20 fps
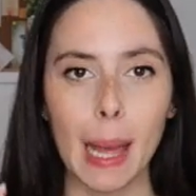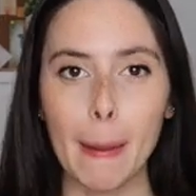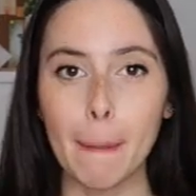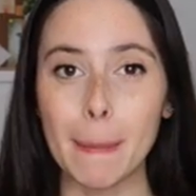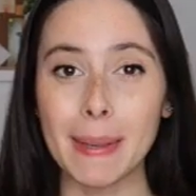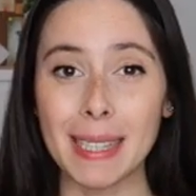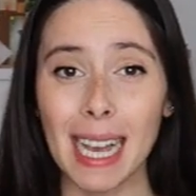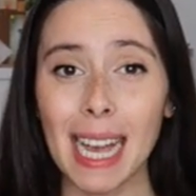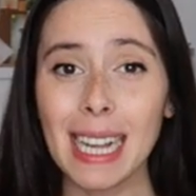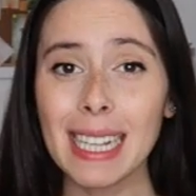
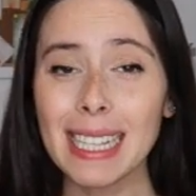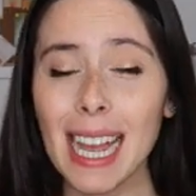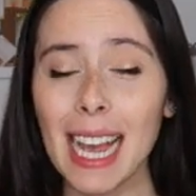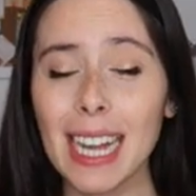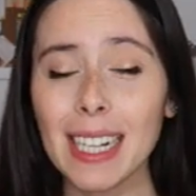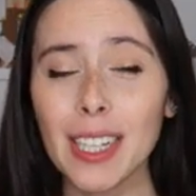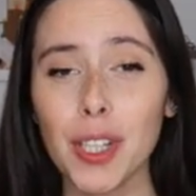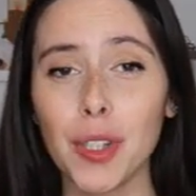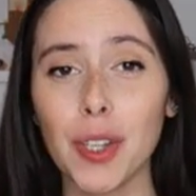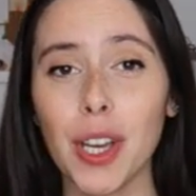Besides
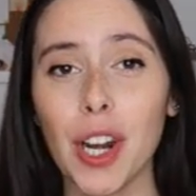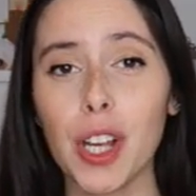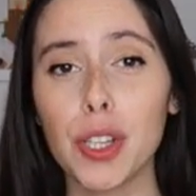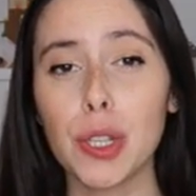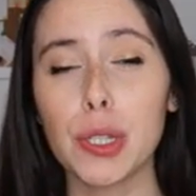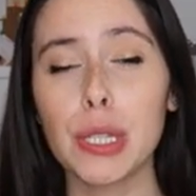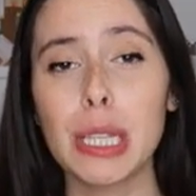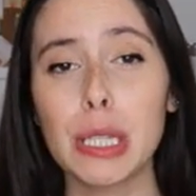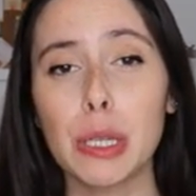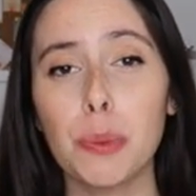that, you can also
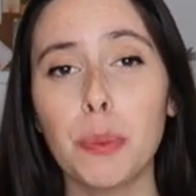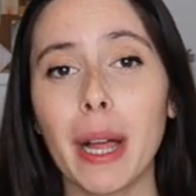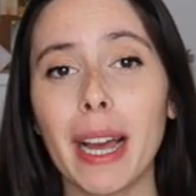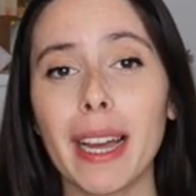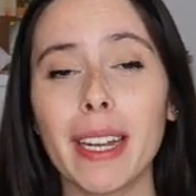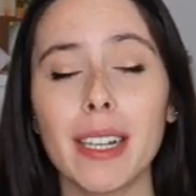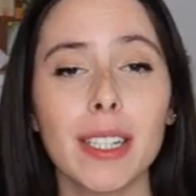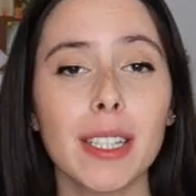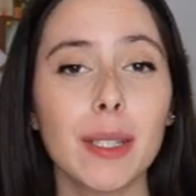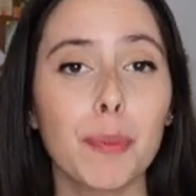see
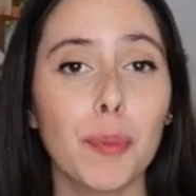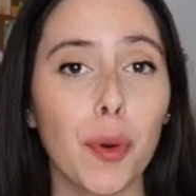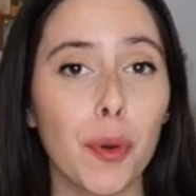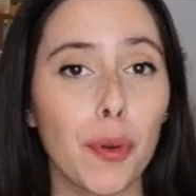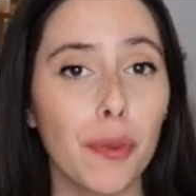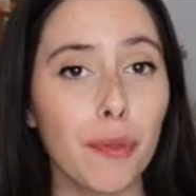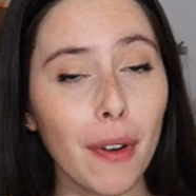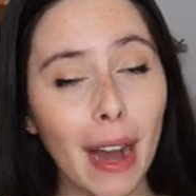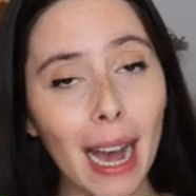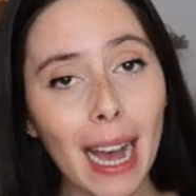suppliers'
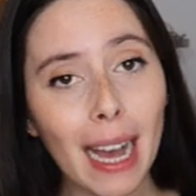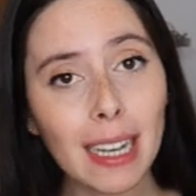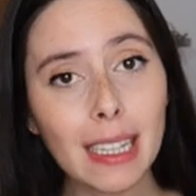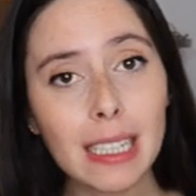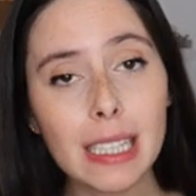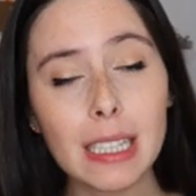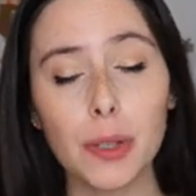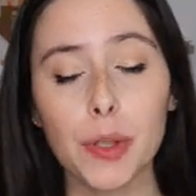profiles,